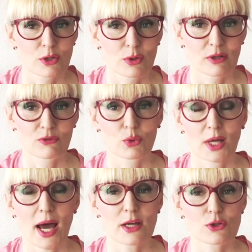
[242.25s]
get rid of
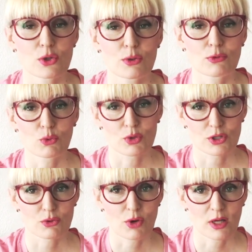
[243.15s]
what I assumed was
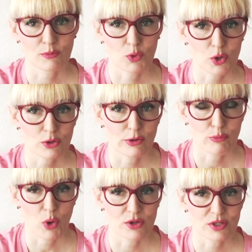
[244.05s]
a chronic mercury
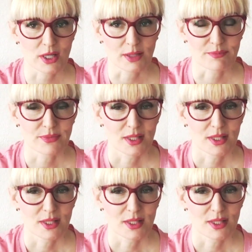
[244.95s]
poisoning.